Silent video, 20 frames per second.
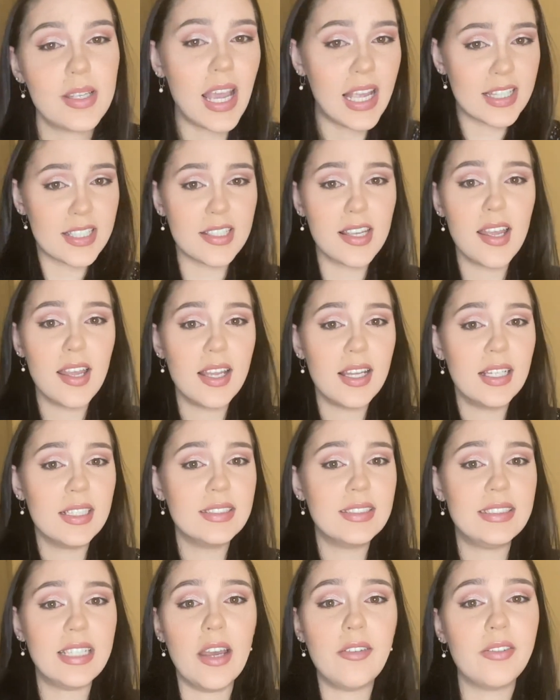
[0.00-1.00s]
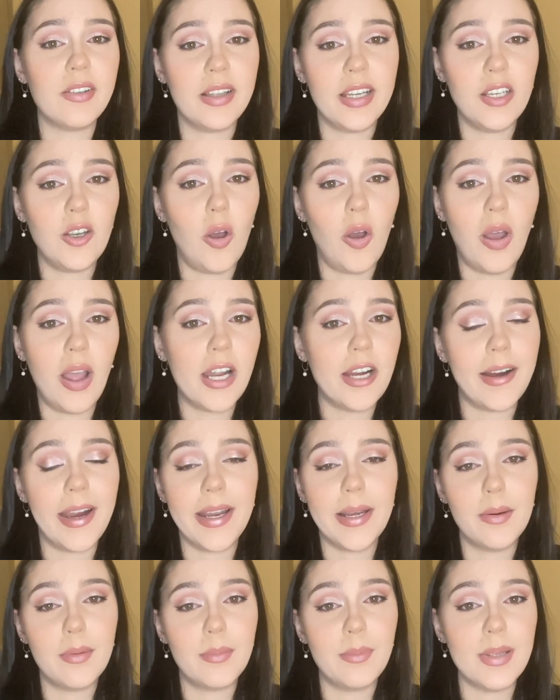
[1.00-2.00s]
It's definitely not a
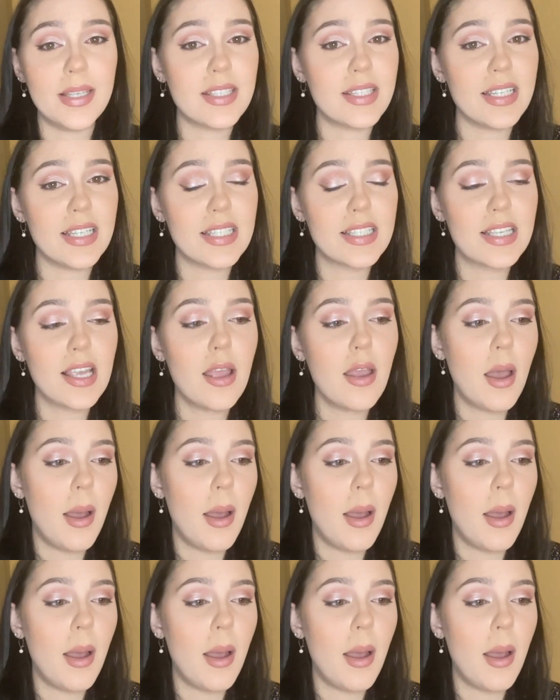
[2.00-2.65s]
great business,